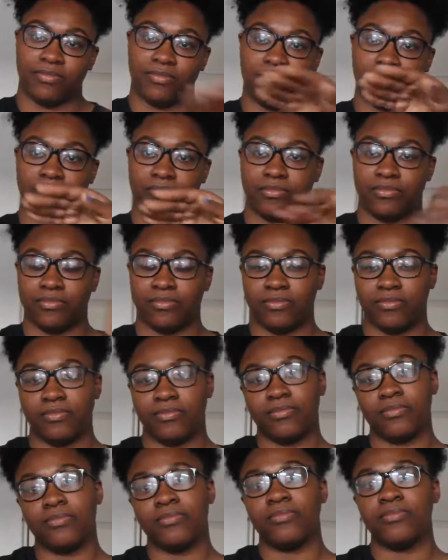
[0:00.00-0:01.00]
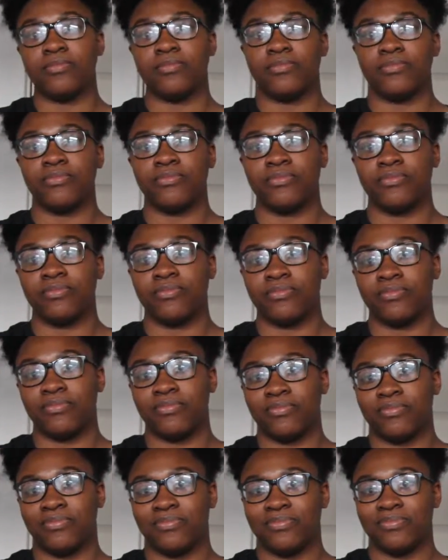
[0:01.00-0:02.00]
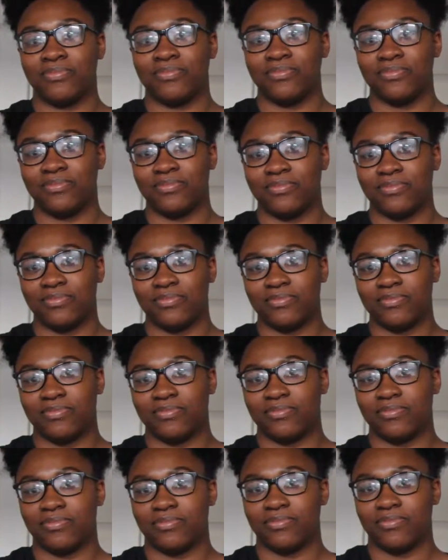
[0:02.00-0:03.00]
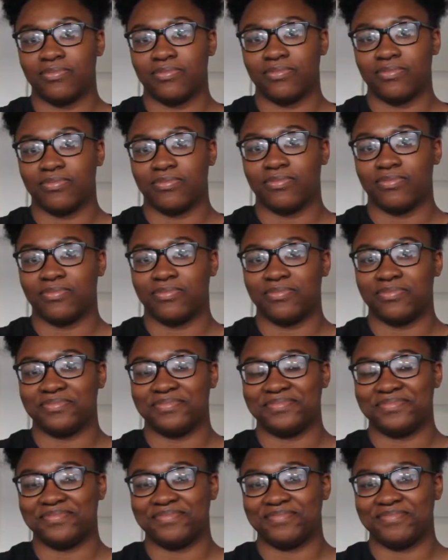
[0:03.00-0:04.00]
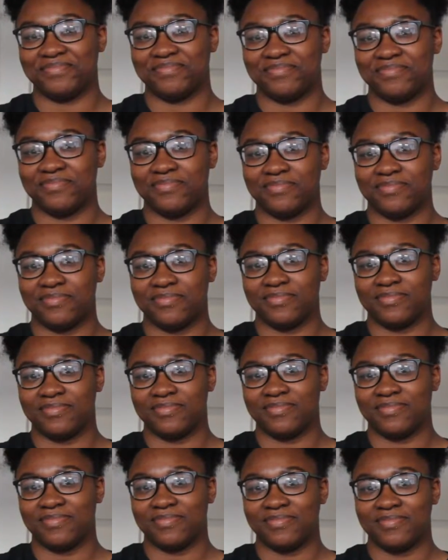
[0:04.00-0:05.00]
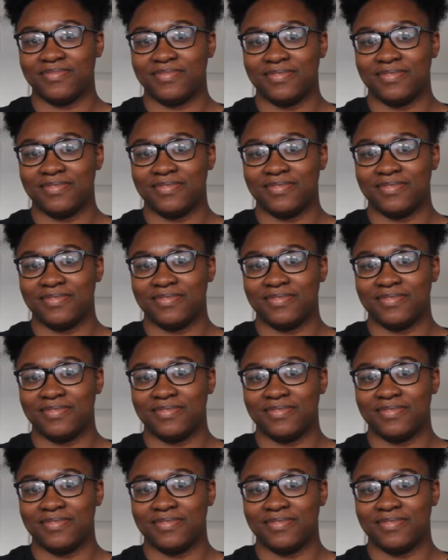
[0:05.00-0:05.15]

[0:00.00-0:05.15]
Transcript: (not speaking)